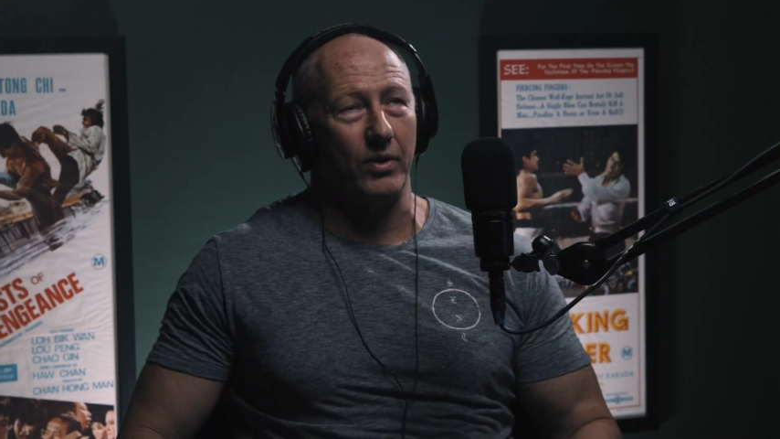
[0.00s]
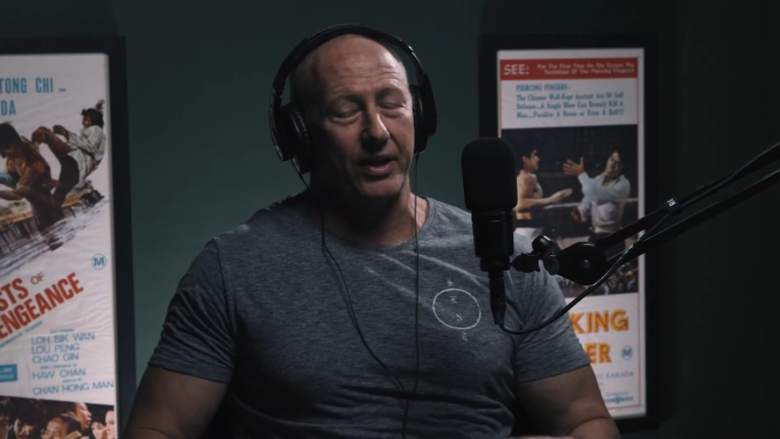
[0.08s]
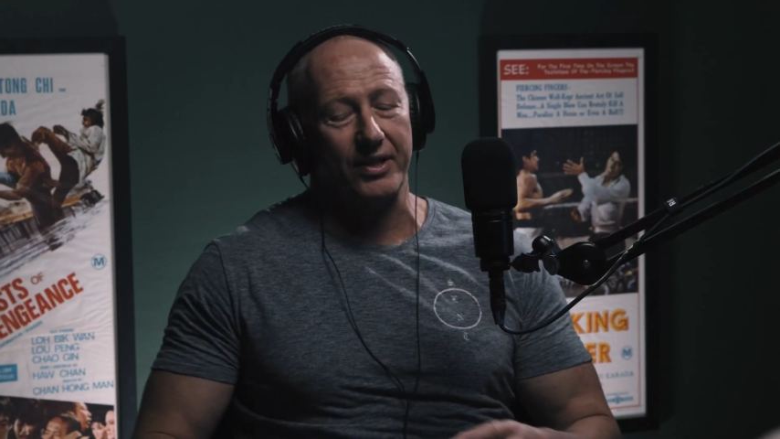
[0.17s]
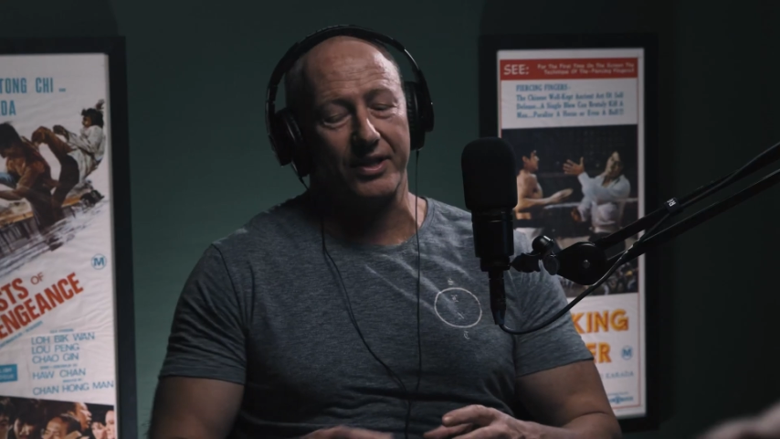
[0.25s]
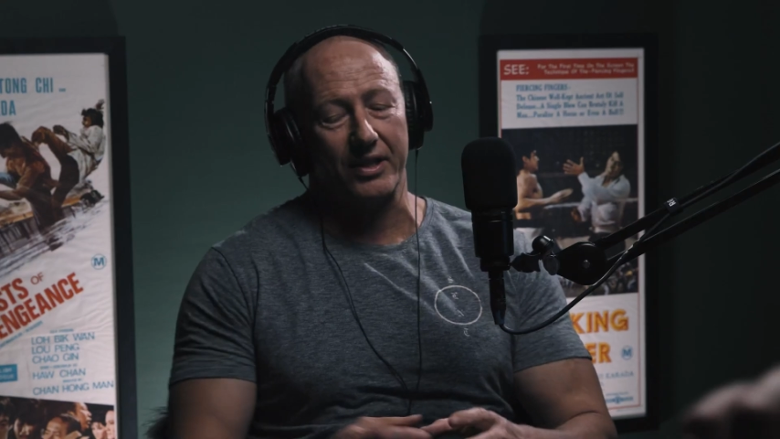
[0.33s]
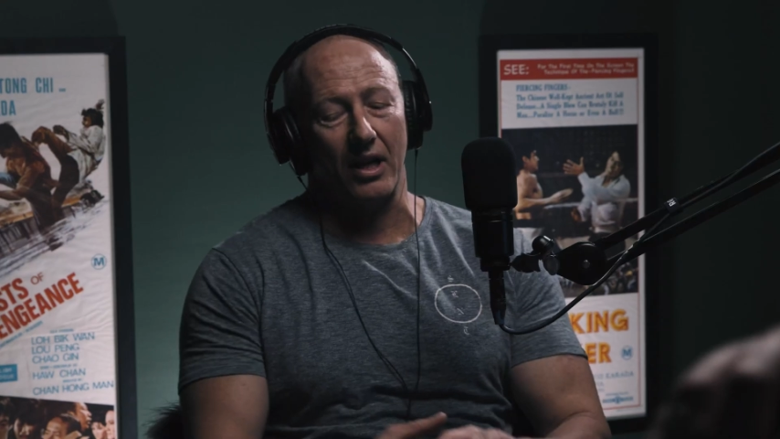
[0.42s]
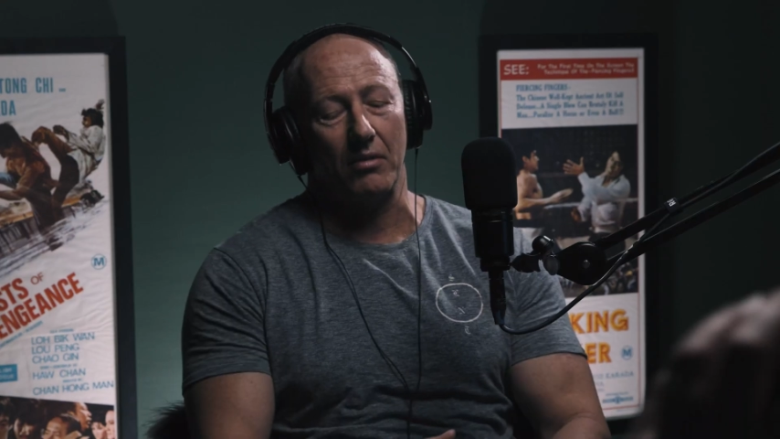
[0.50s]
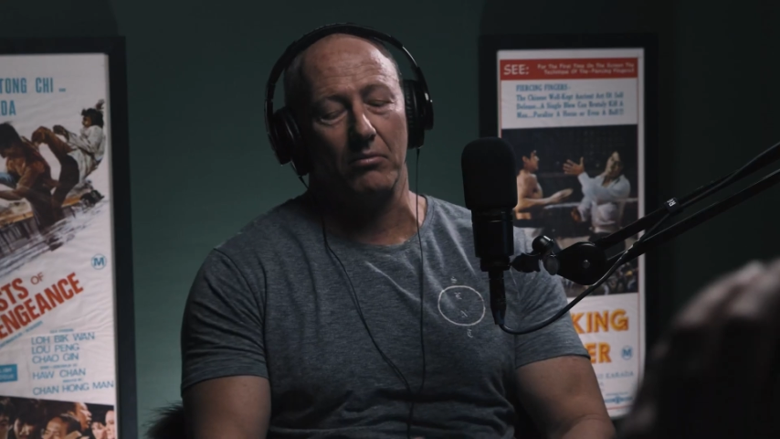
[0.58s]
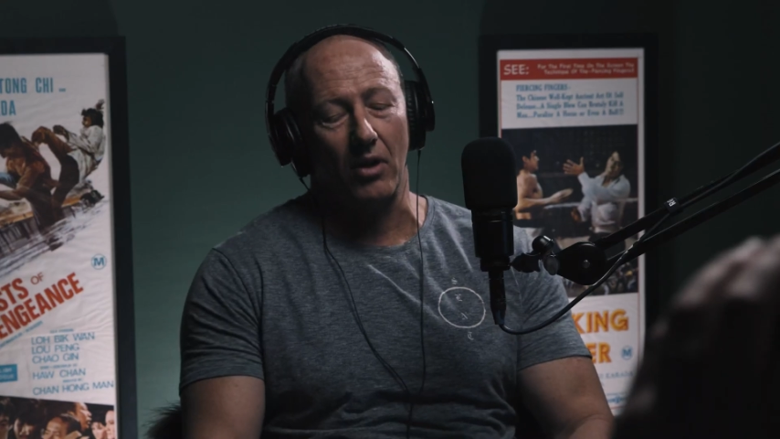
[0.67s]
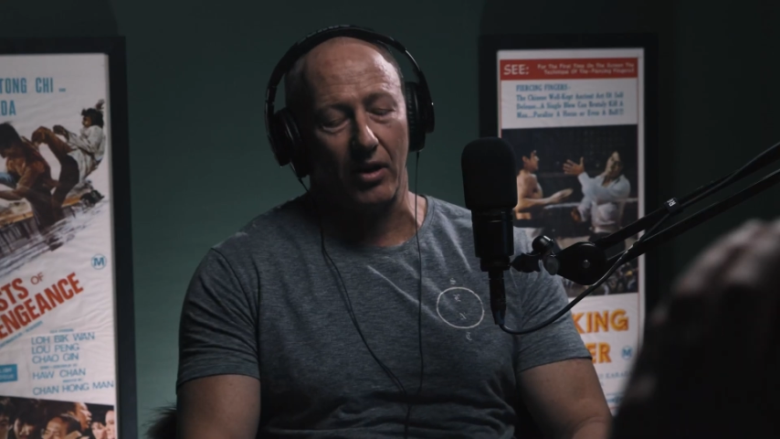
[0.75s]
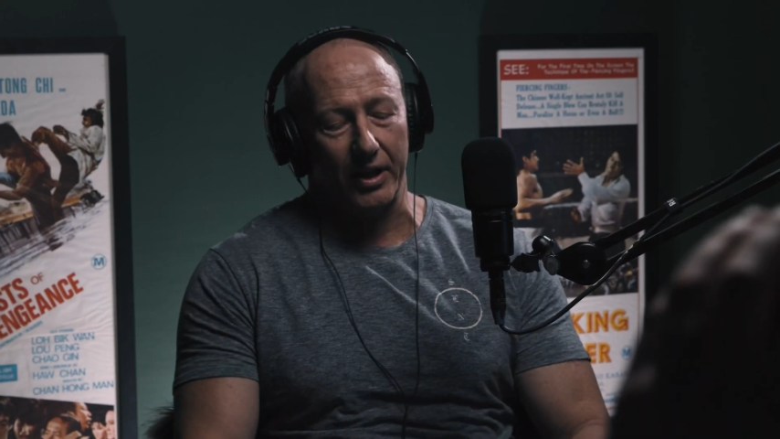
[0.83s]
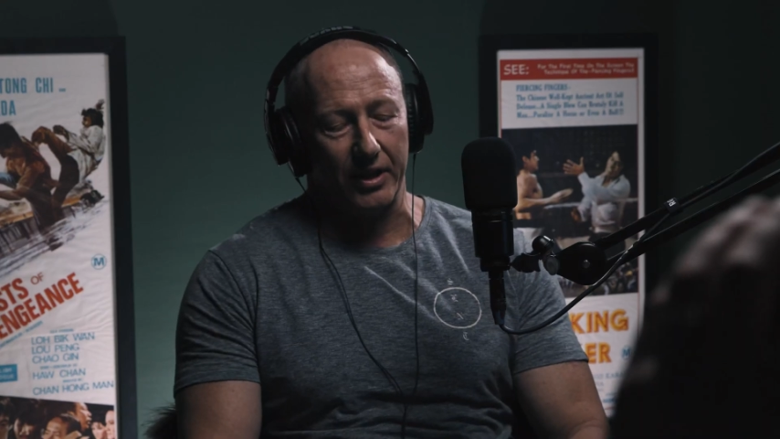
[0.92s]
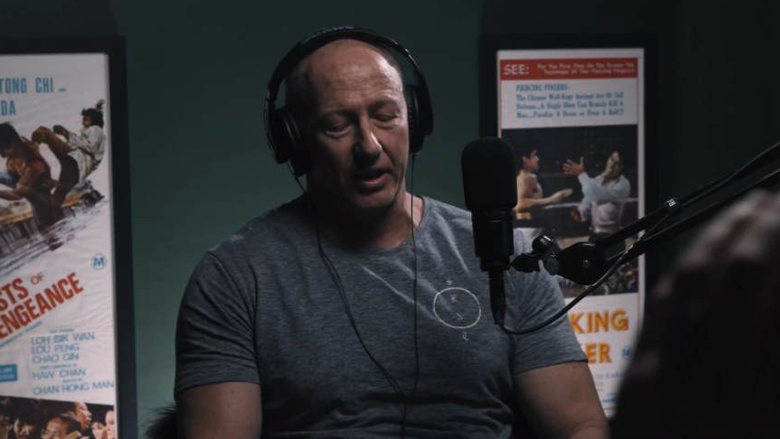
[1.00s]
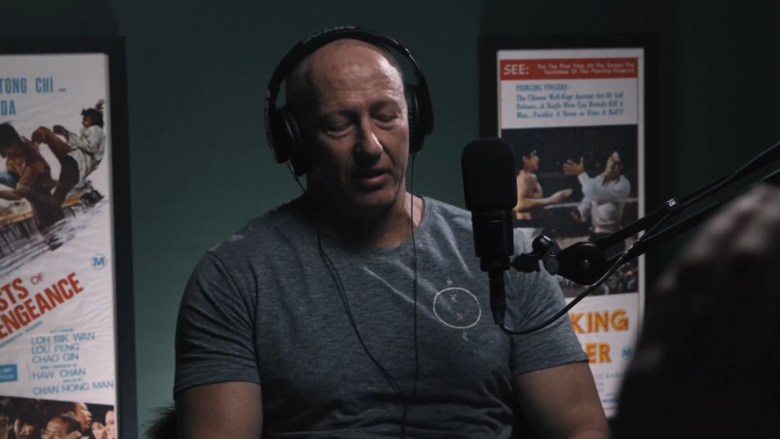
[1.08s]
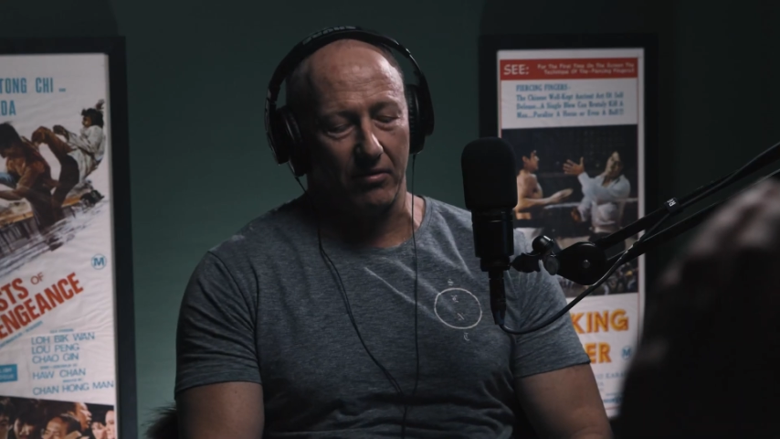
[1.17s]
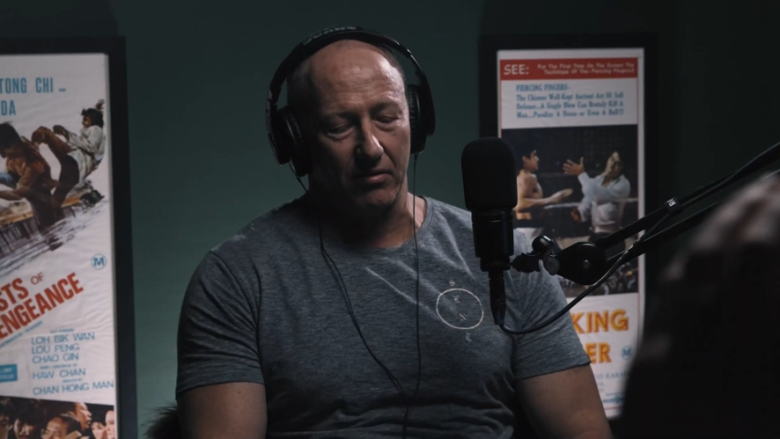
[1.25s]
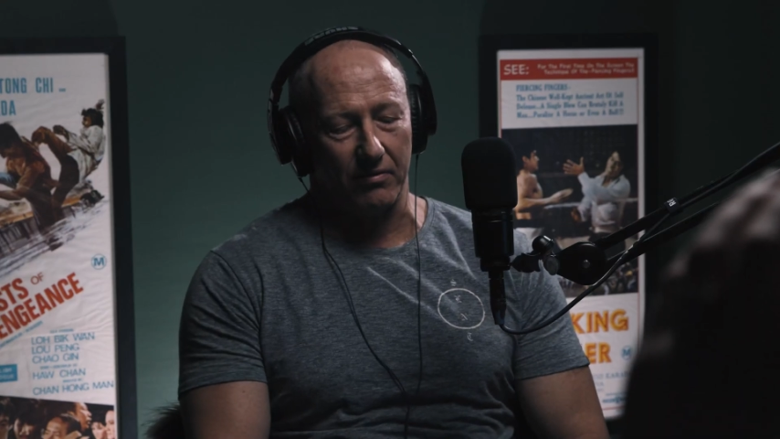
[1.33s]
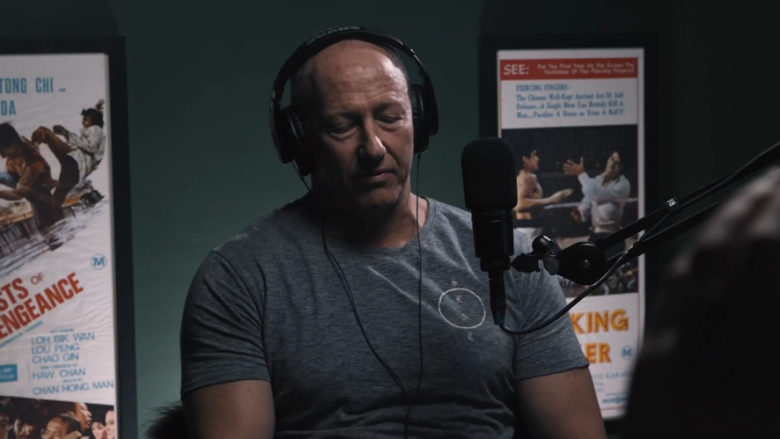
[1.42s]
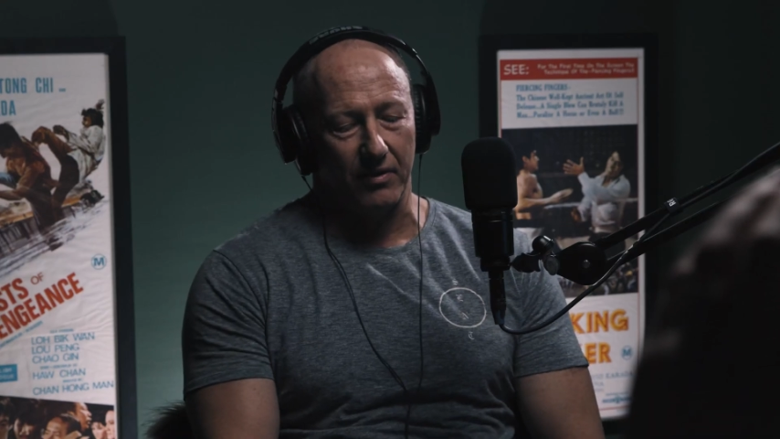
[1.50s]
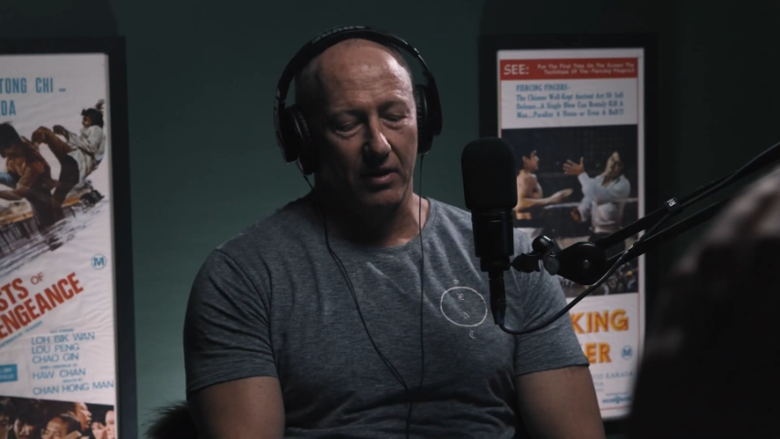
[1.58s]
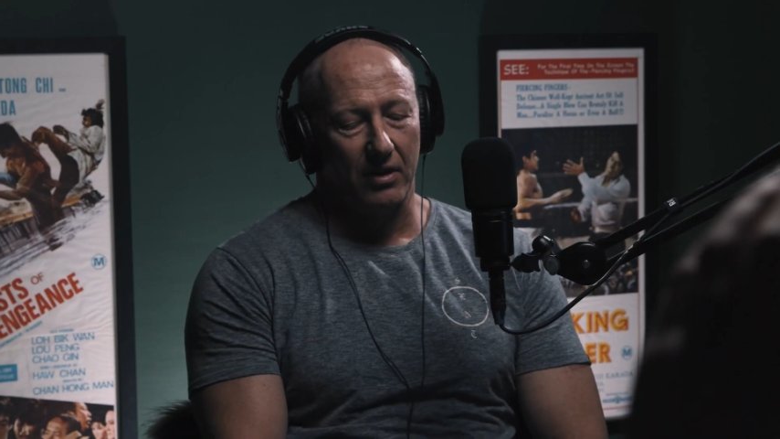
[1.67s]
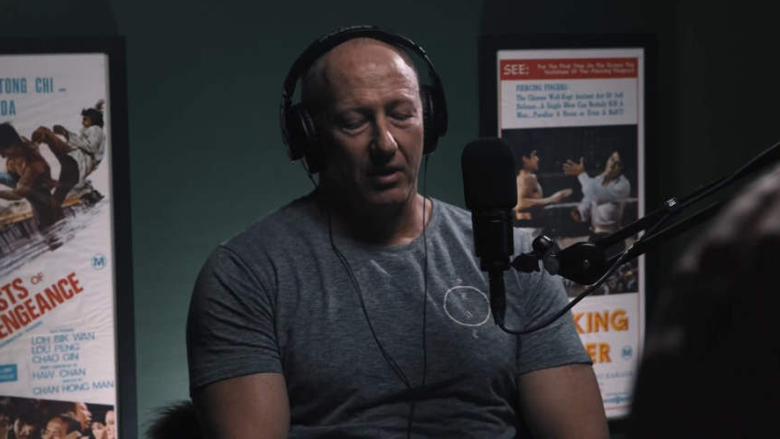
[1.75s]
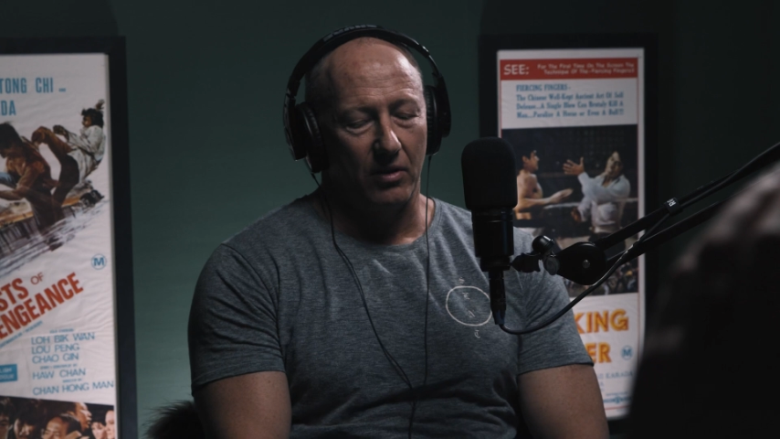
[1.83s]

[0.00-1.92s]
with some idea of